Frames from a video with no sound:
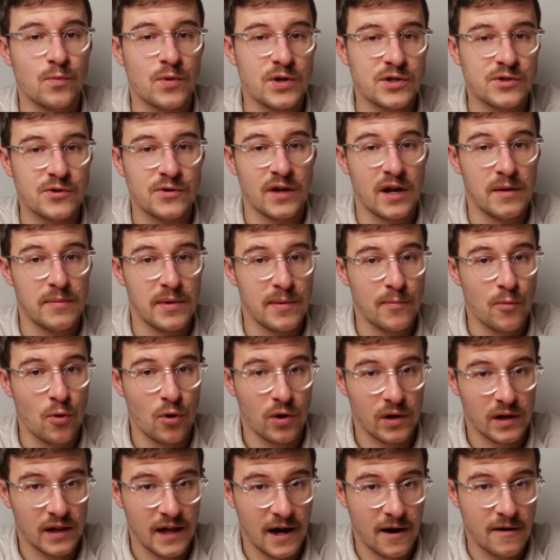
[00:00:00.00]
we do get a bit
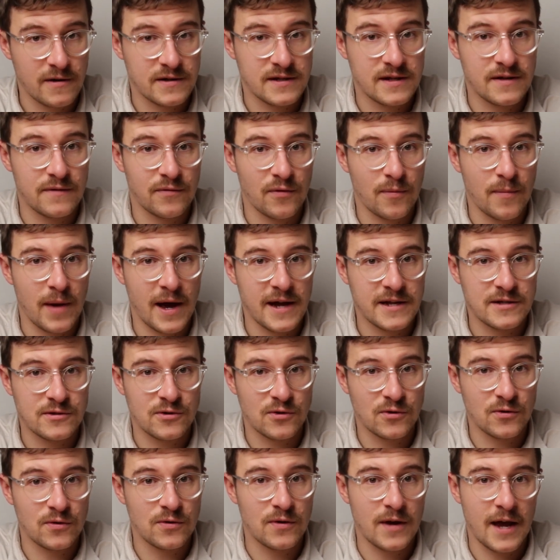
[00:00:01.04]
more clarity from
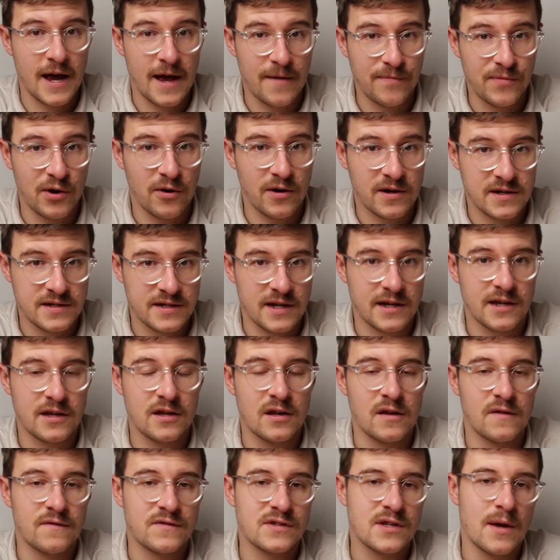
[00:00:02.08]
A2 and their
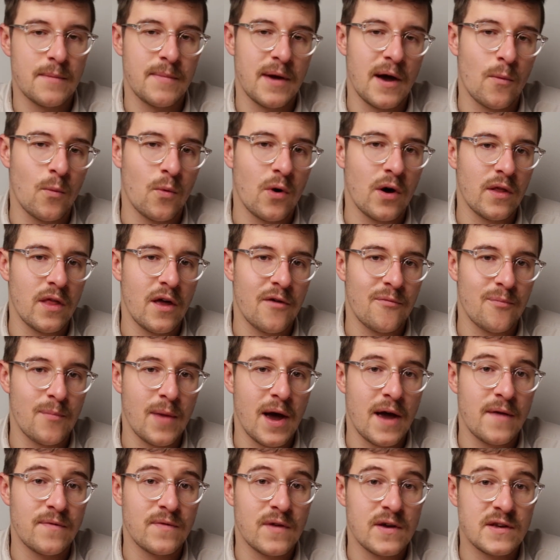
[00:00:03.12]
executives about they've
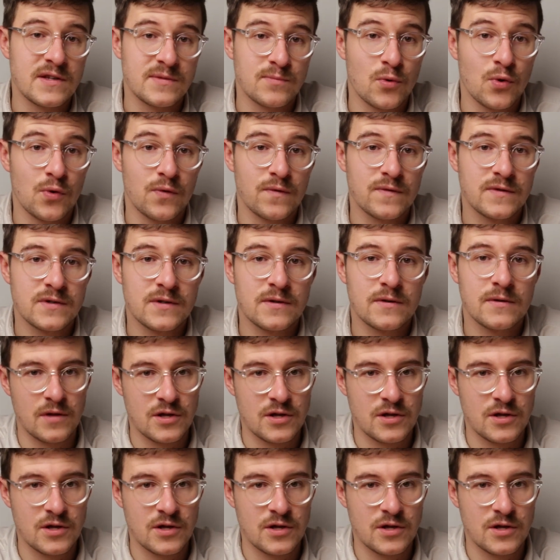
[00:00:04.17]
made these moves.